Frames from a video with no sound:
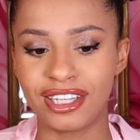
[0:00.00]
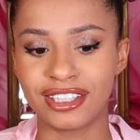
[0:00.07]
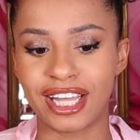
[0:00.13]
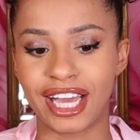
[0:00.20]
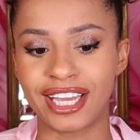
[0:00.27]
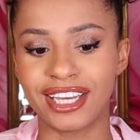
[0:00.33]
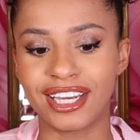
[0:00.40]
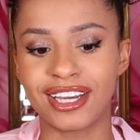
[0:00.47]

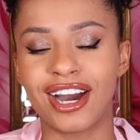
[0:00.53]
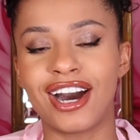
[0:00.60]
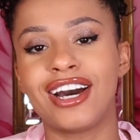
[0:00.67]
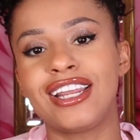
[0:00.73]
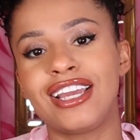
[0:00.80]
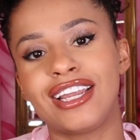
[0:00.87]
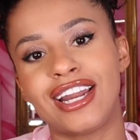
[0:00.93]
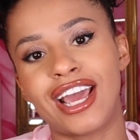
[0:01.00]
like
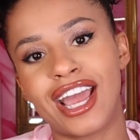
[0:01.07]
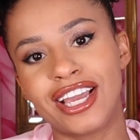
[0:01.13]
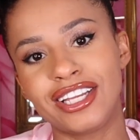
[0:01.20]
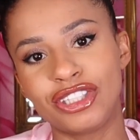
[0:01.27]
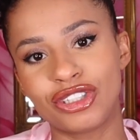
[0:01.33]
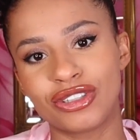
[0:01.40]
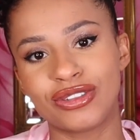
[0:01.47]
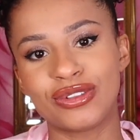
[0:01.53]
guardian
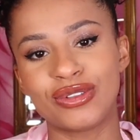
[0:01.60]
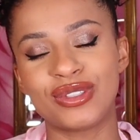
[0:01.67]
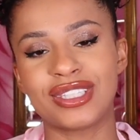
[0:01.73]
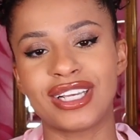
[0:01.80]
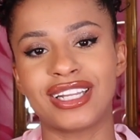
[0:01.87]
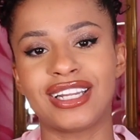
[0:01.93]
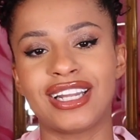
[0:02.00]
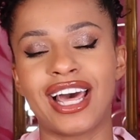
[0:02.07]
angels,
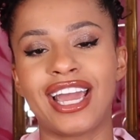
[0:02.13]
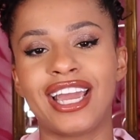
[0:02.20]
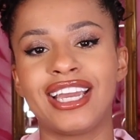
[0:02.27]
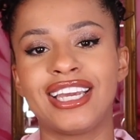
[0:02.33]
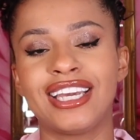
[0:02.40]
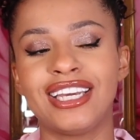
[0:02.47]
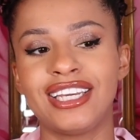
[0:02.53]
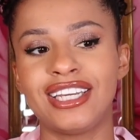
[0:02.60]
and
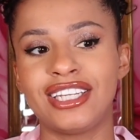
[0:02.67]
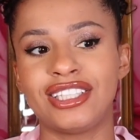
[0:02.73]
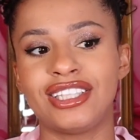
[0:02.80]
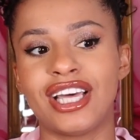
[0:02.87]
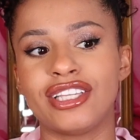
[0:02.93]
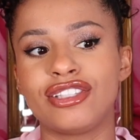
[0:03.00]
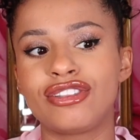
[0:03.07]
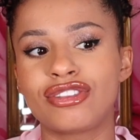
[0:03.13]
like
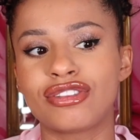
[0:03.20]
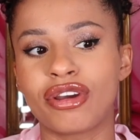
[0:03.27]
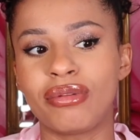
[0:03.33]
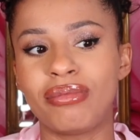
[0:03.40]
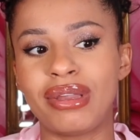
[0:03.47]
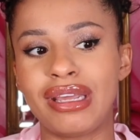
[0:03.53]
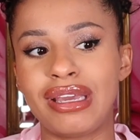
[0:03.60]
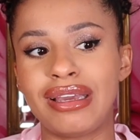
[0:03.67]
there's so
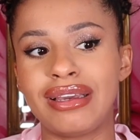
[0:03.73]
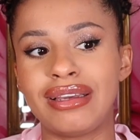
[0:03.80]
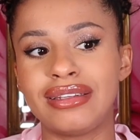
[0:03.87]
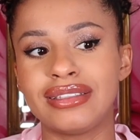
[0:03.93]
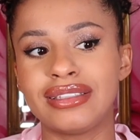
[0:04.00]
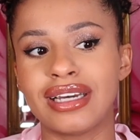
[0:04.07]
many